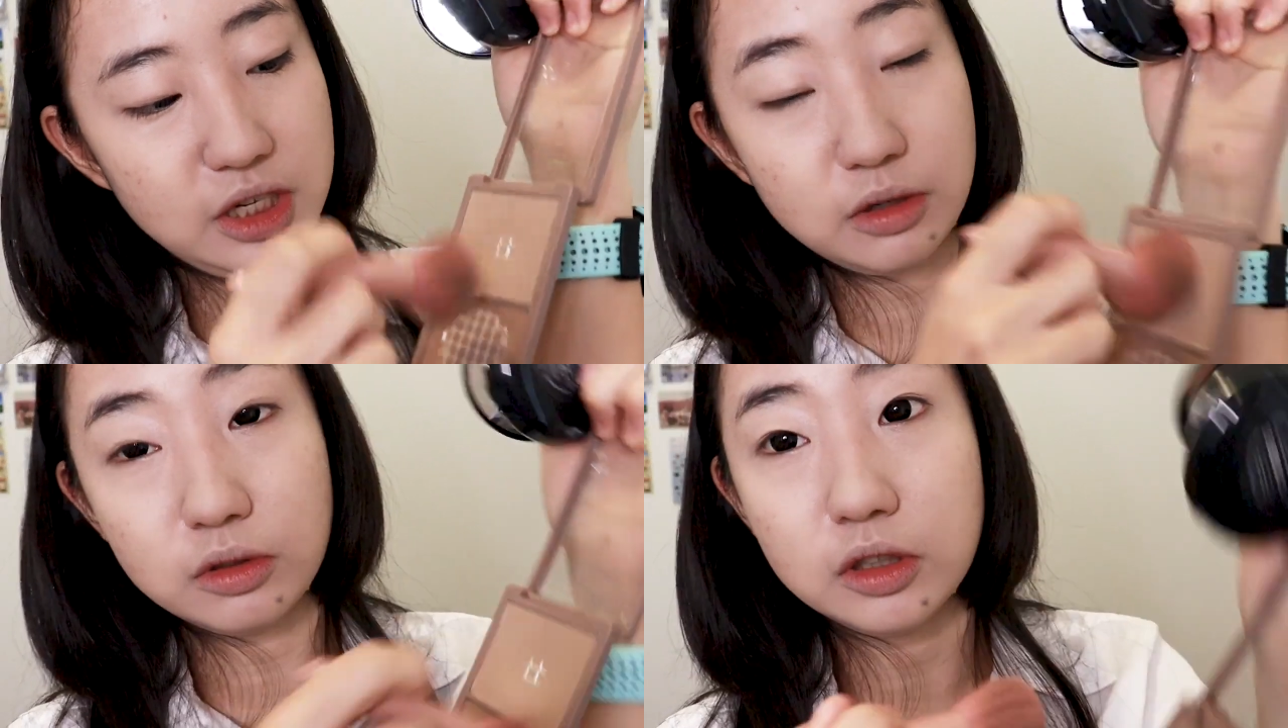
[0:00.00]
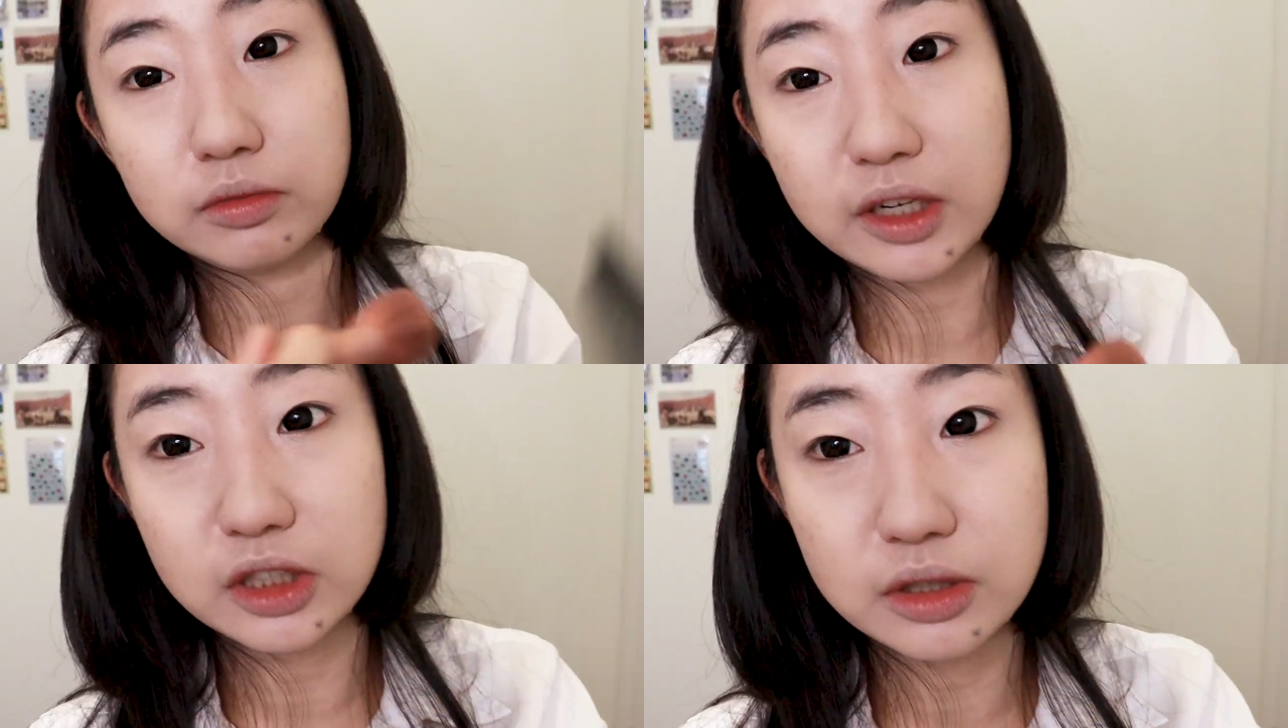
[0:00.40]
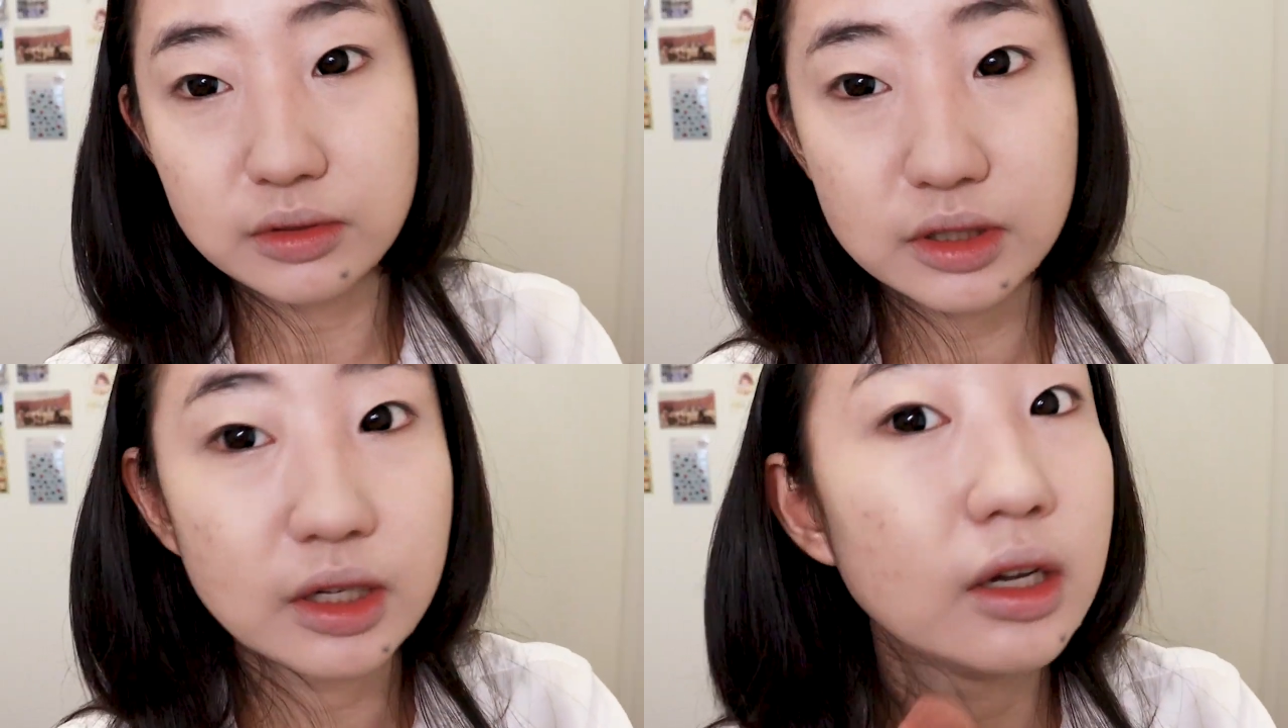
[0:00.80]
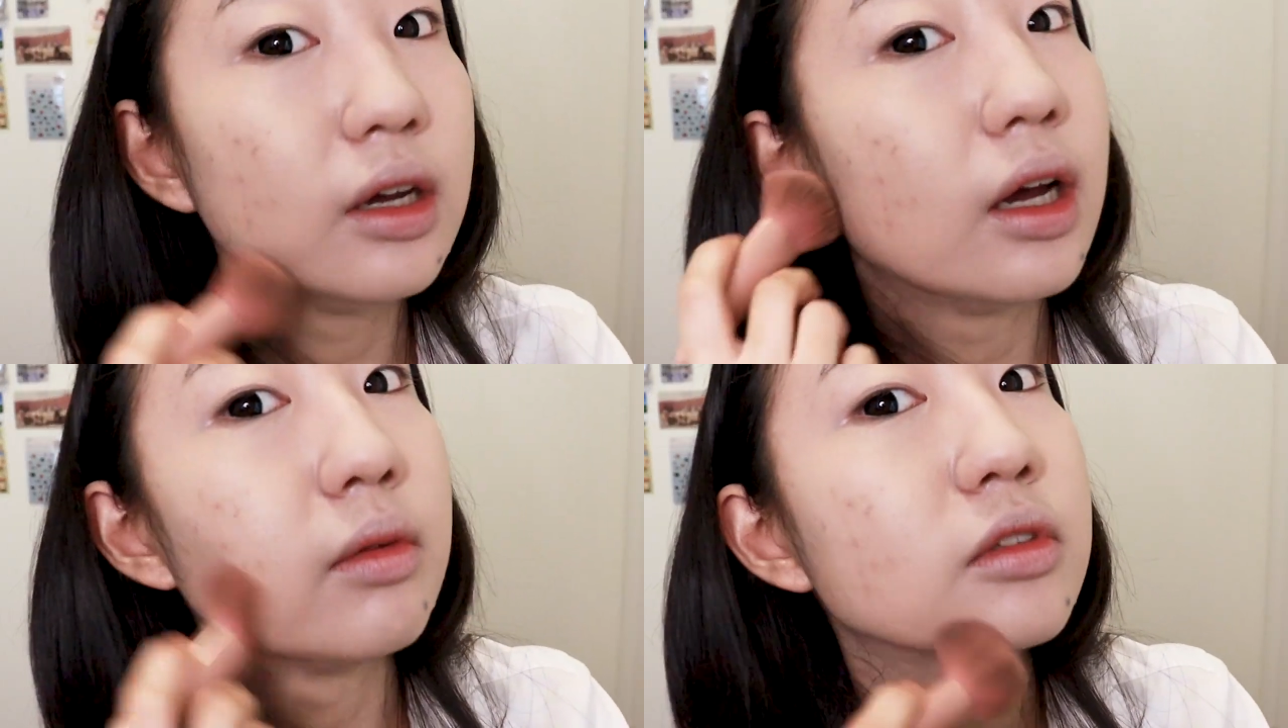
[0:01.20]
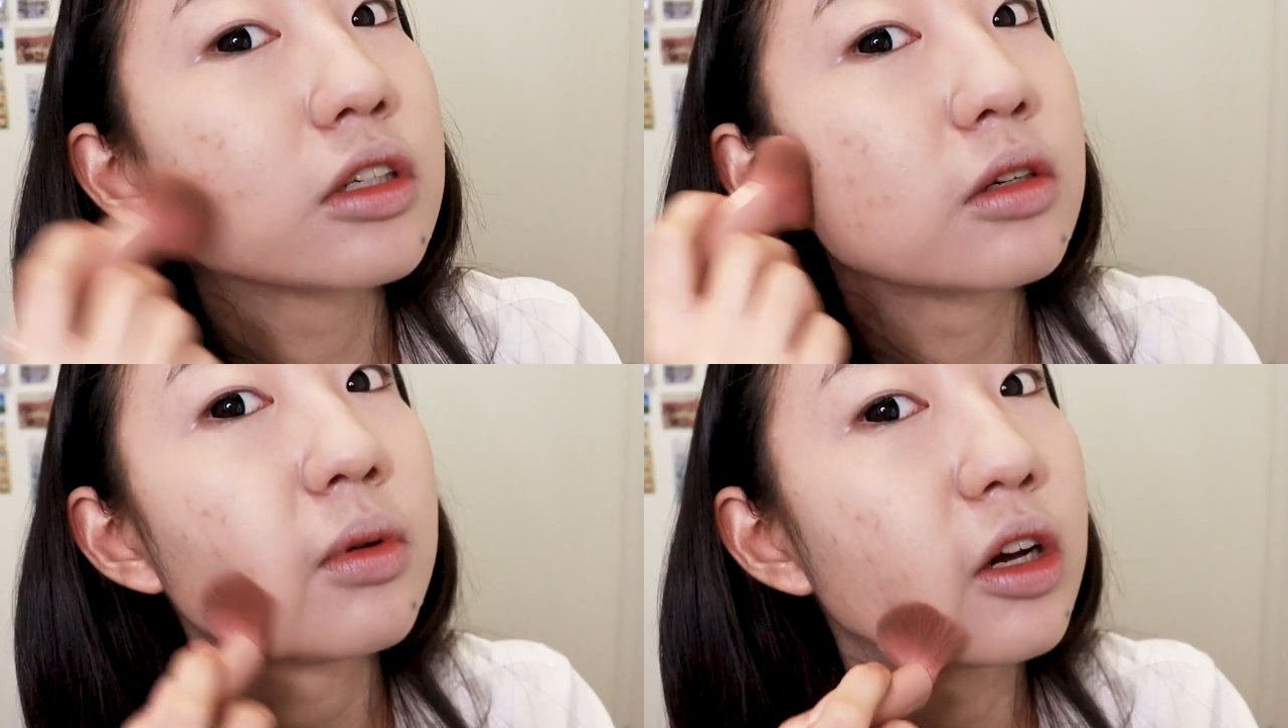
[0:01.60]
equal ratios. I'm just
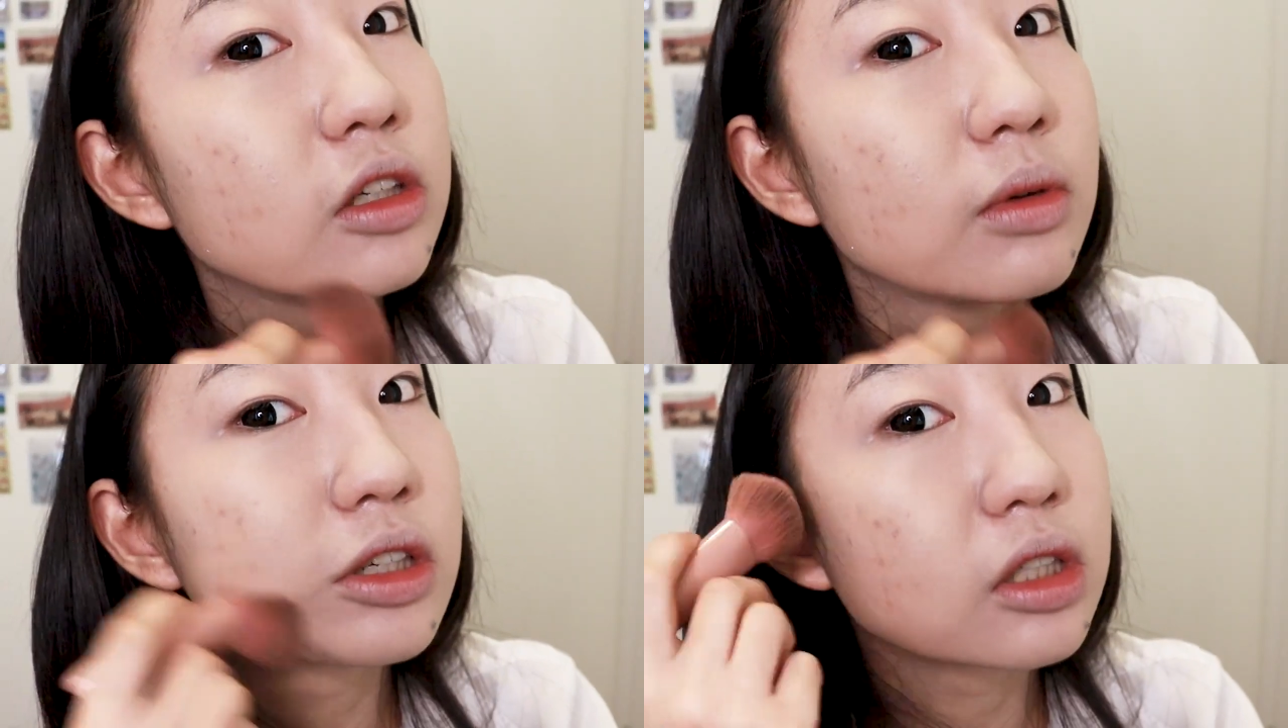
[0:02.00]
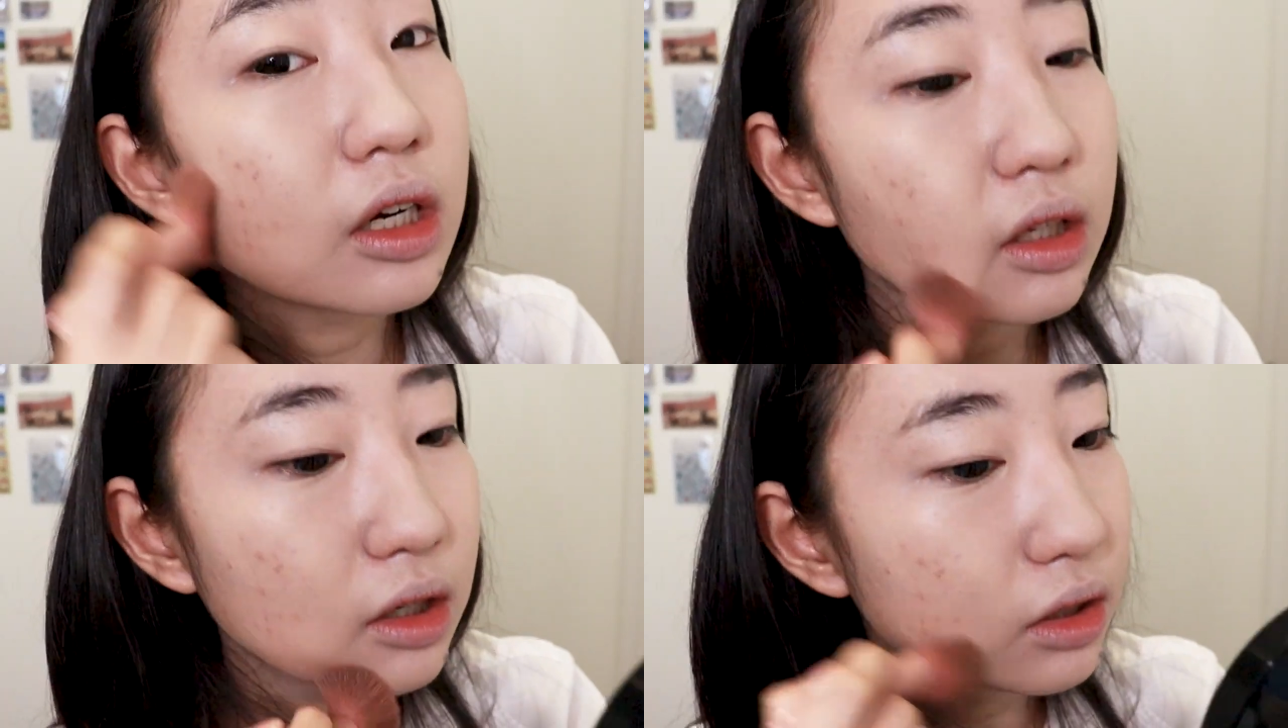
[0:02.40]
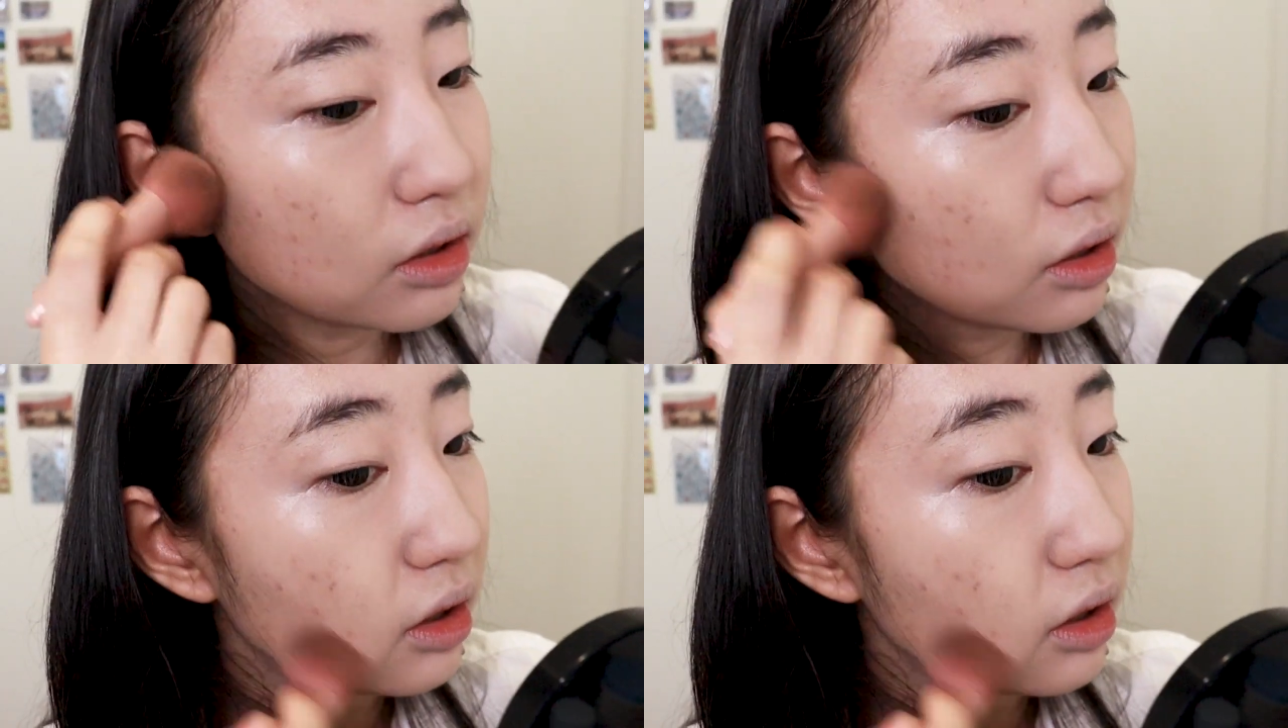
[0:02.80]
gonna apply it to my jawline.